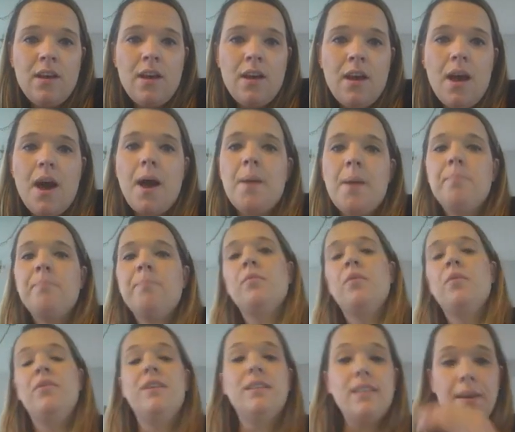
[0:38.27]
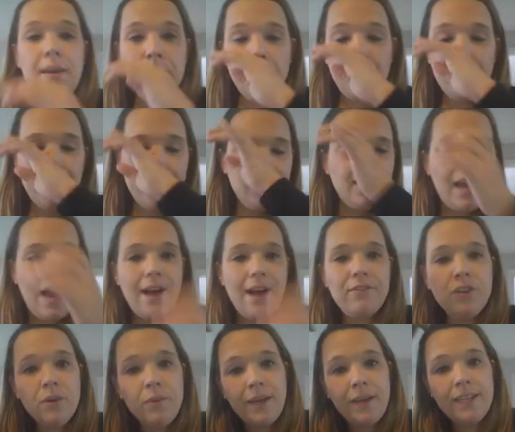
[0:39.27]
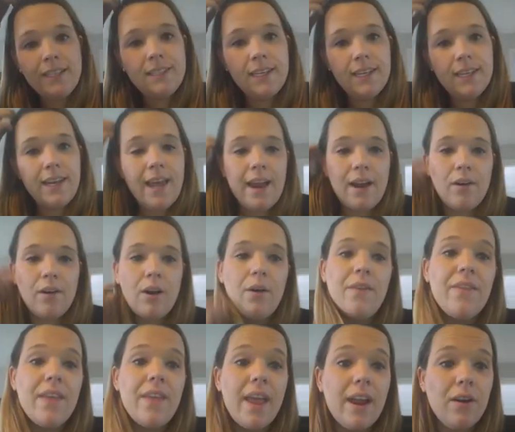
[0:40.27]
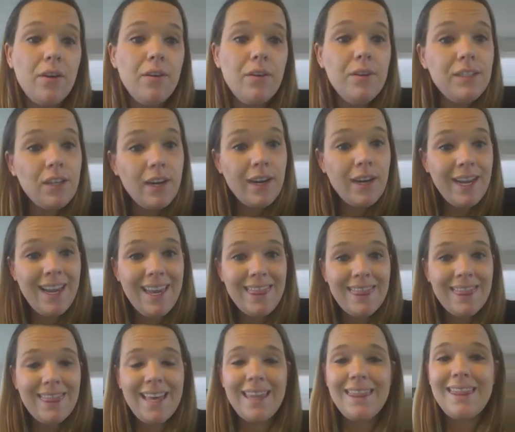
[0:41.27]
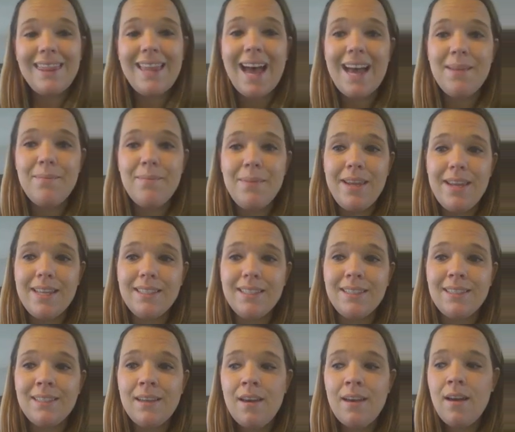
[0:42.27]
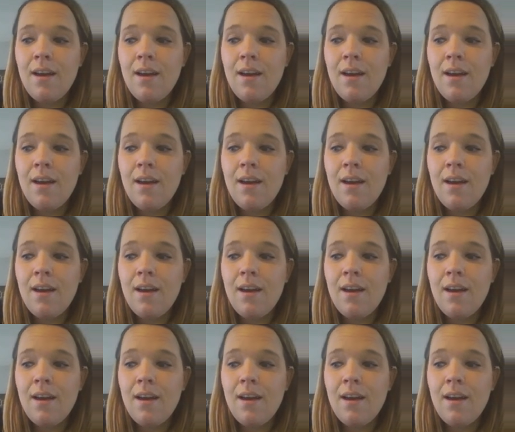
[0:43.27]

where this endpoint is, after it we can see an arrow, and the arrow is our hint that that means